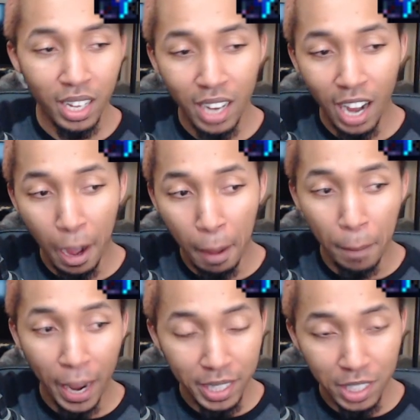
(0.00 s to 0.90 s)

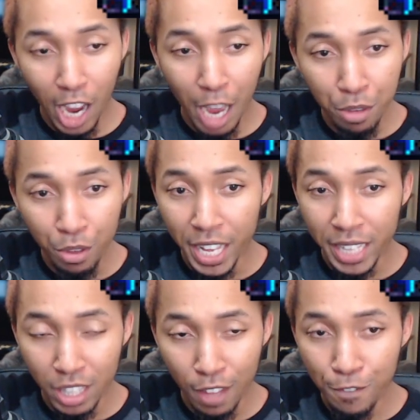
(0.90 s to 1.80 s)
By the time you get
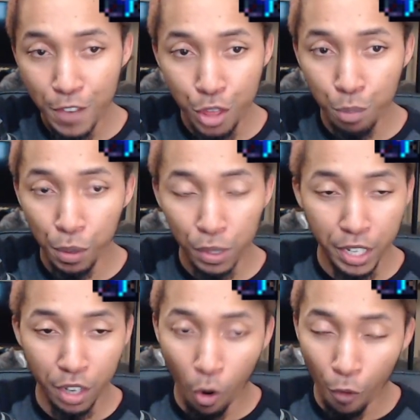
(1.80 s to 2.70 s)
to the 5th bullet,
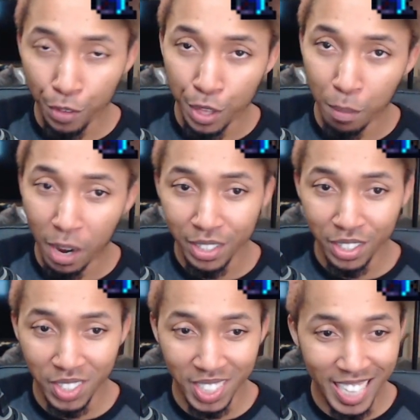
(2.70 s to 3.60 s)
hopefully the
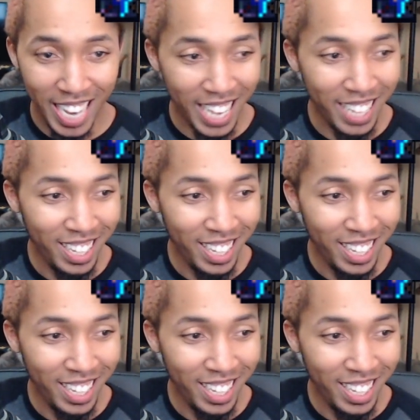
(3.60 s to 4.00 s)
monster's dead.